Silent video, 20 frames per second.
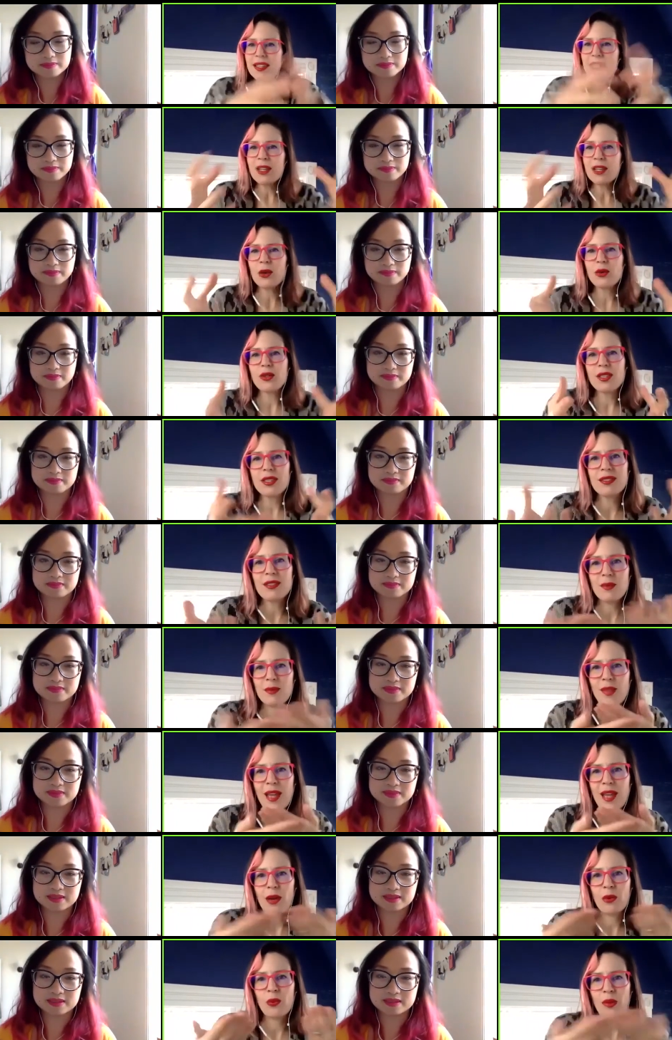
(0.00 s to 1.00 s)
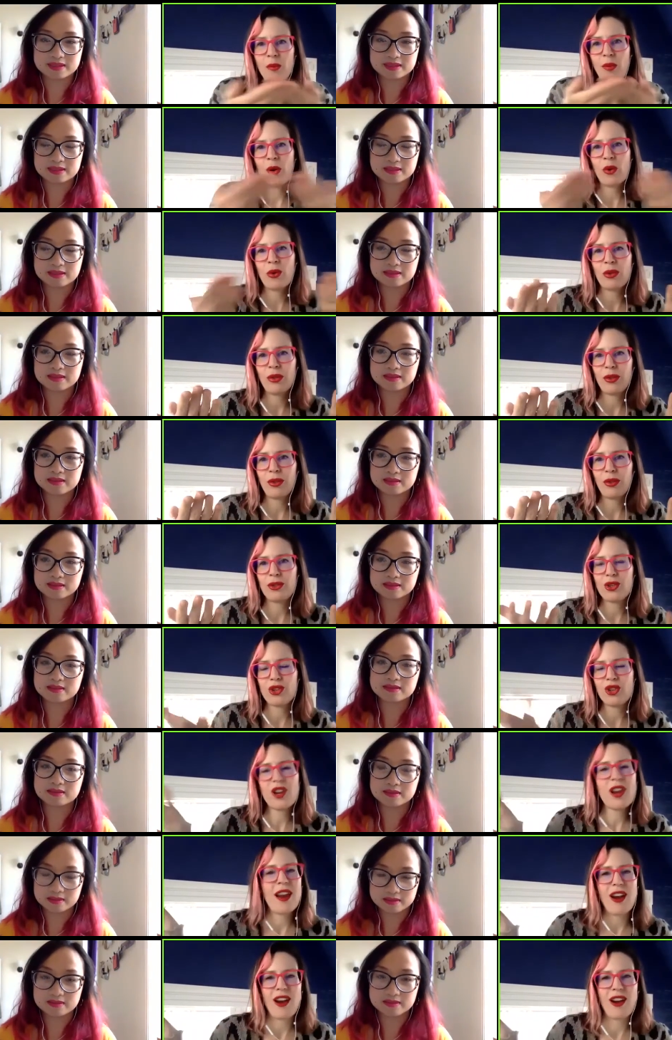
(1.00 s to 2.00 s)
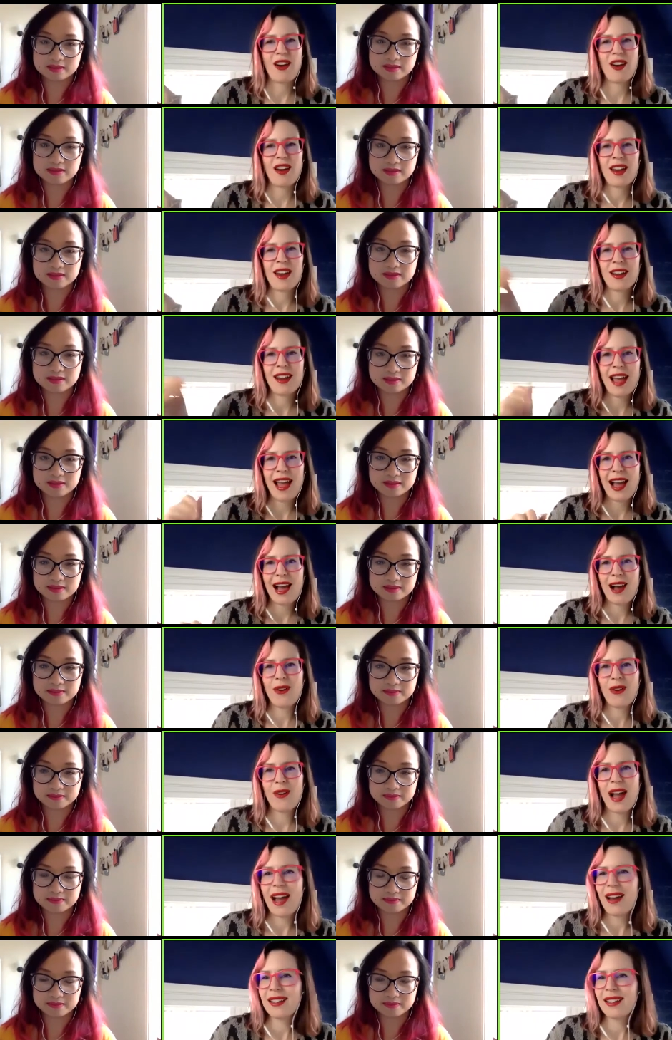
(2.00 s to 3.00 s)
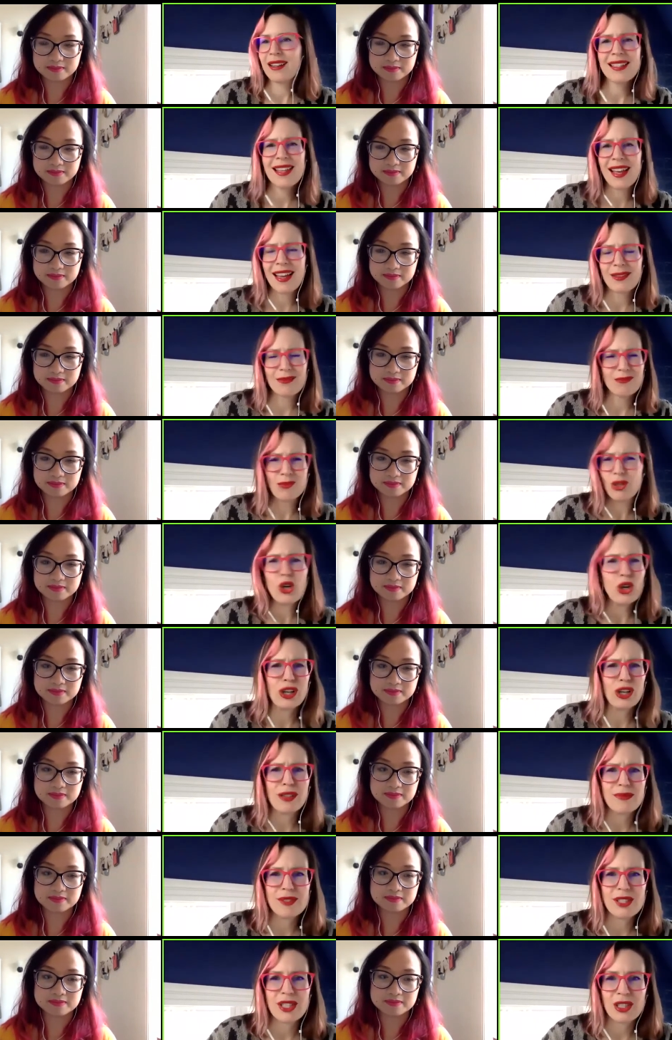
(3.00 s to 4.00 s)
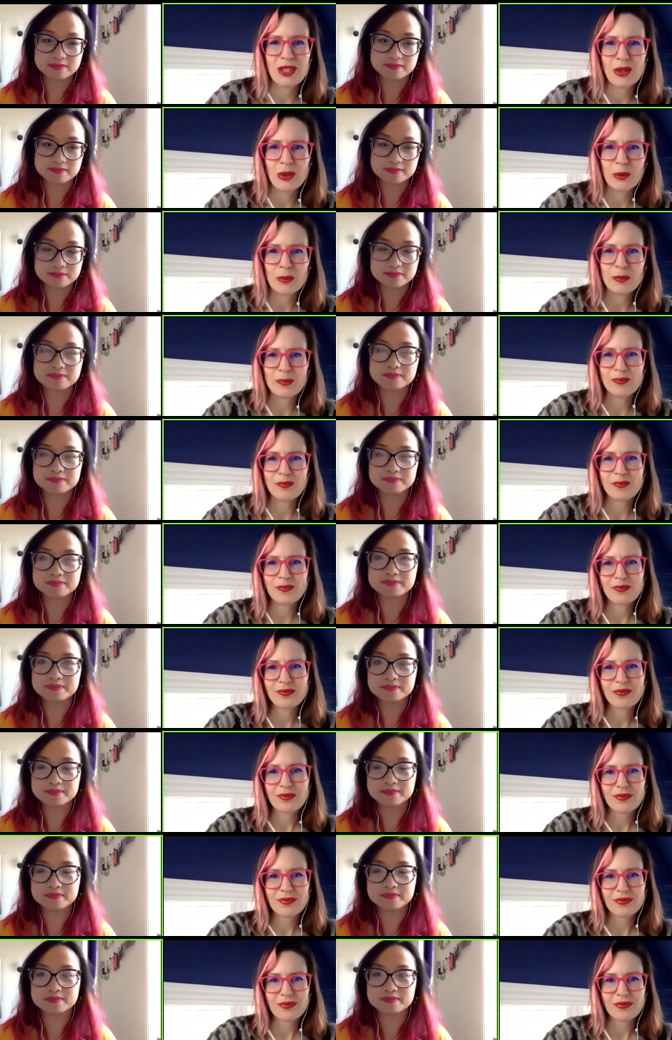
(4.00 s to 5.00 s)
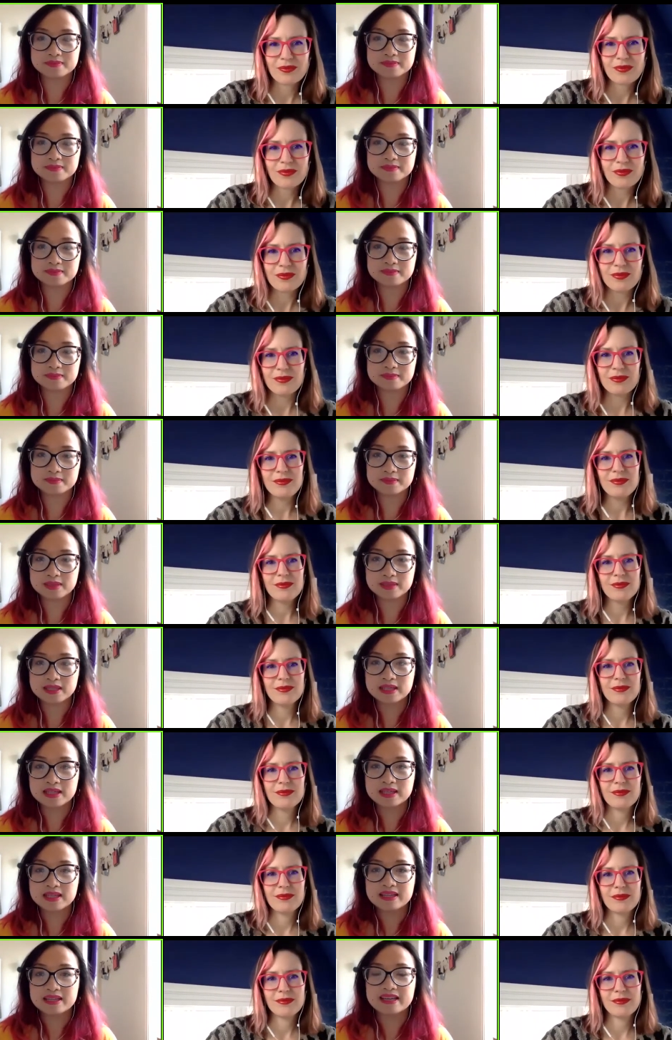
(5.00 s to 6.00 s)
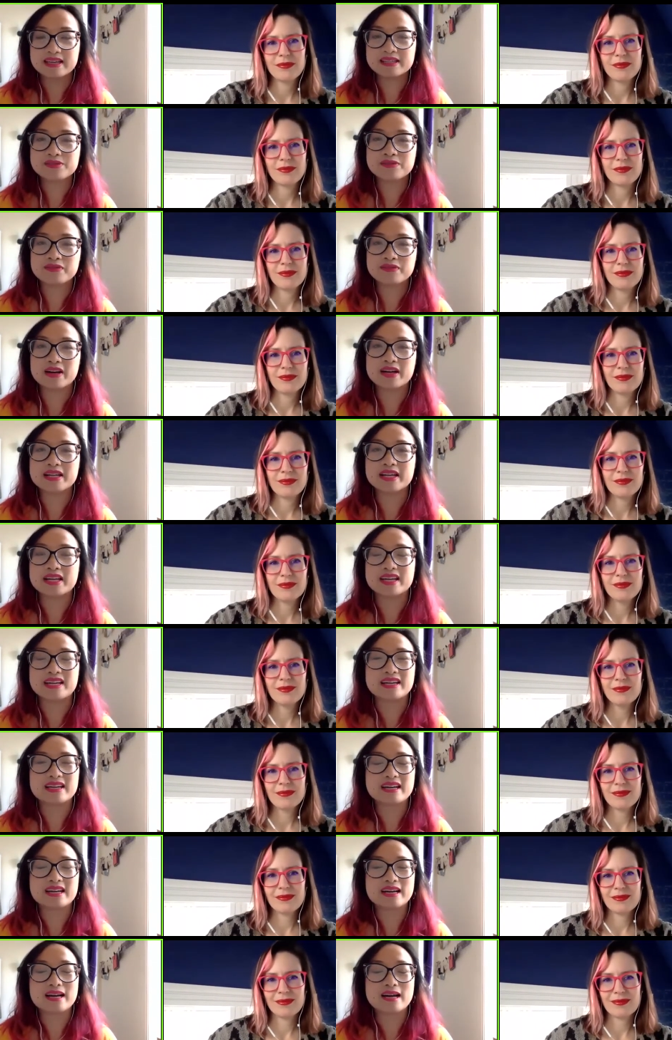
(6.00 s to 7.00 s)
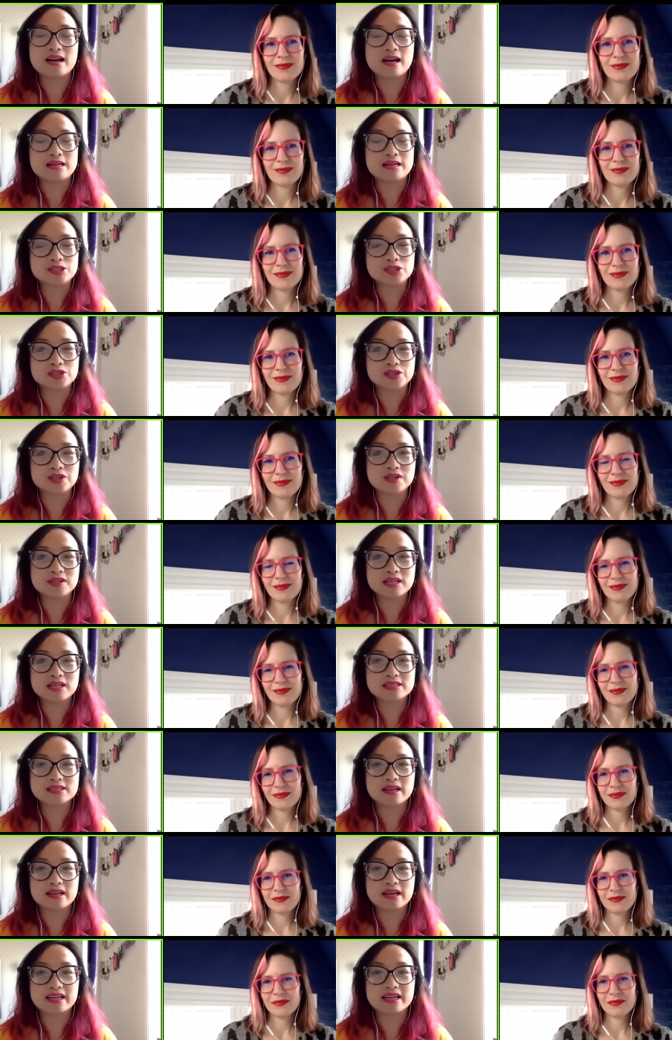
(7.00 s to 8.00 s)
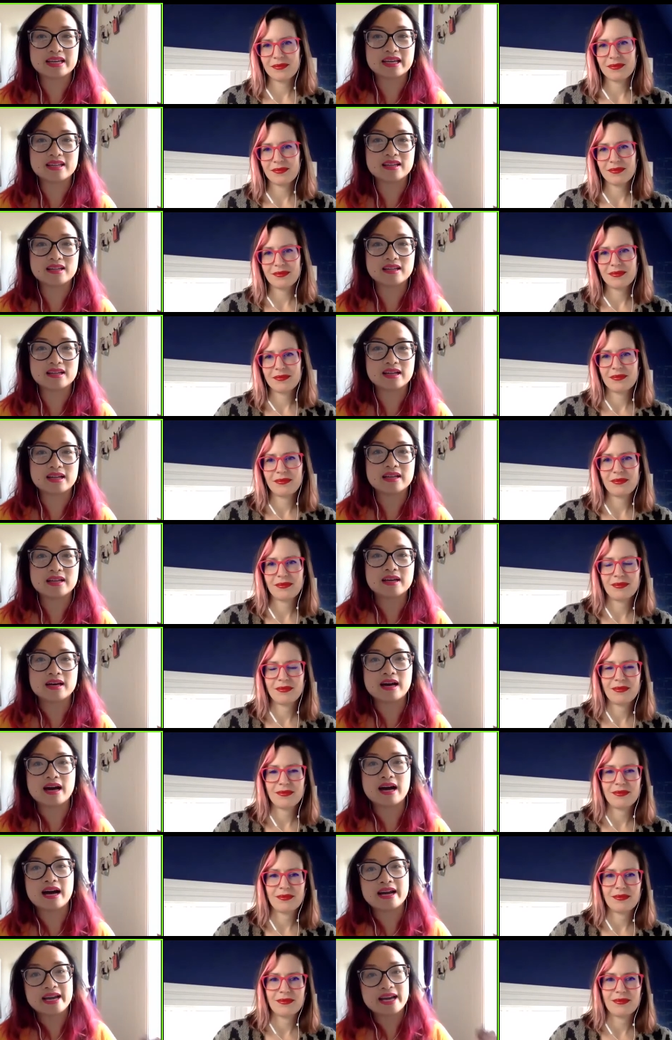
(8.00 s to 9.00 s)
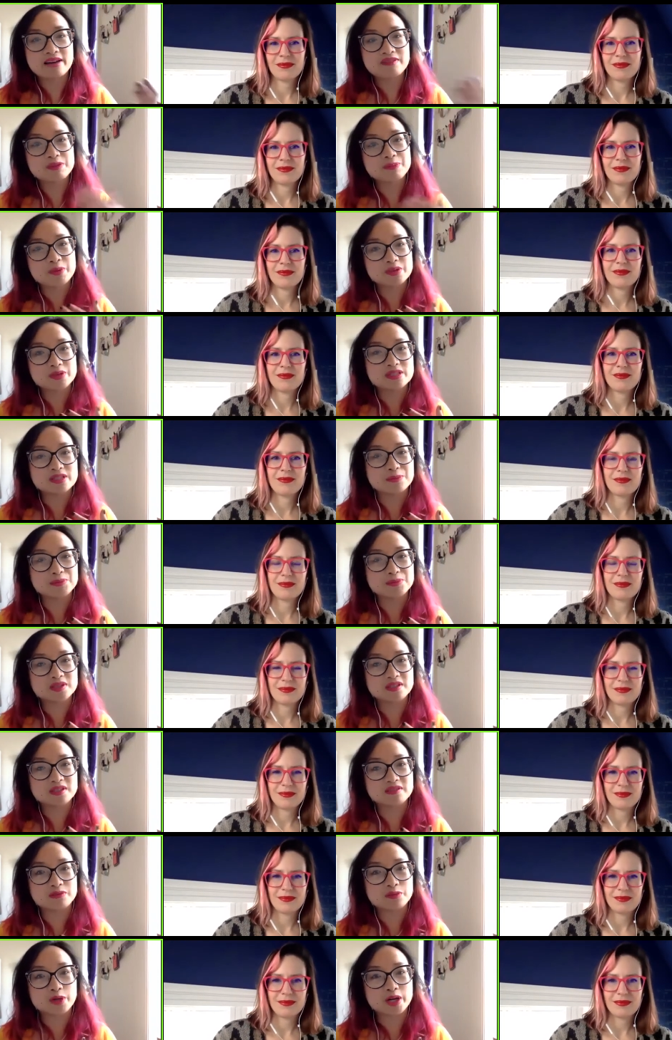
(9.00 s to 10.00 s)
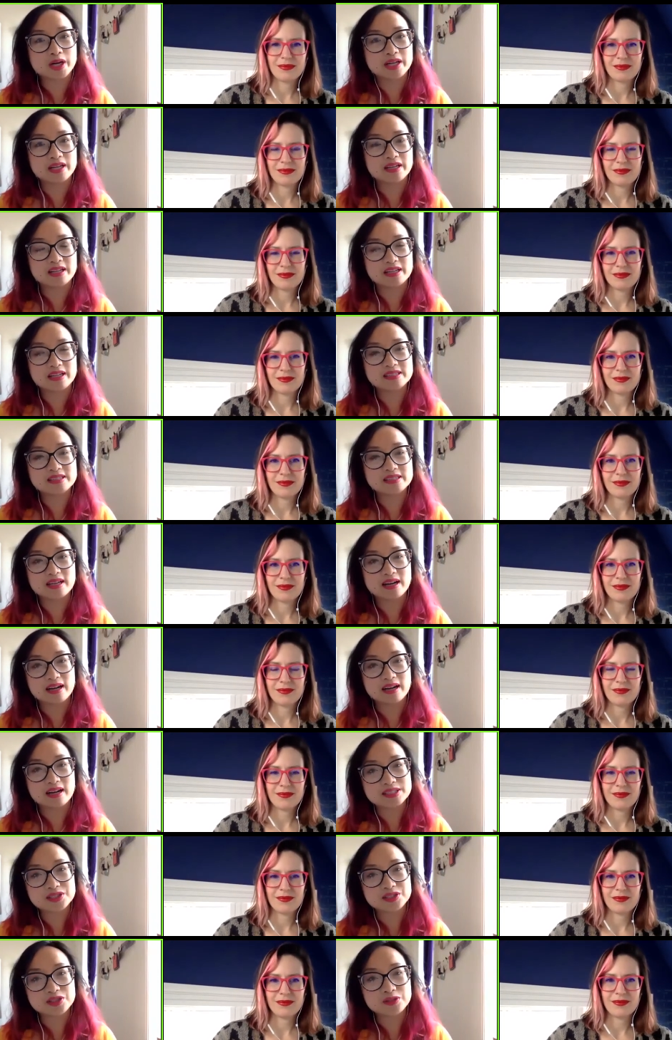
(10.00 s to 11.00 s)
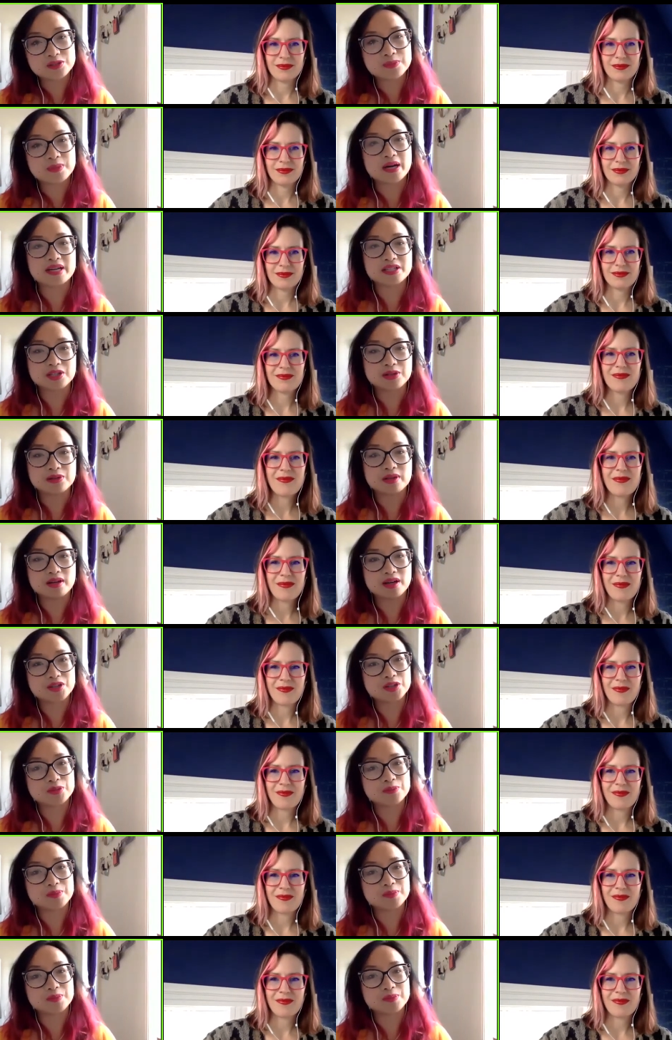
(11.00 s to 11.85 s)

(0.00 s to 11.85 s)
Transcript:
Speaker 1: the ecosystem that we both share, and how, how does that look to you? Mm-hmm.
Speaker 2: It's funny, as a journalist, I get, a, I have a perception of what it is that I do, but I know that other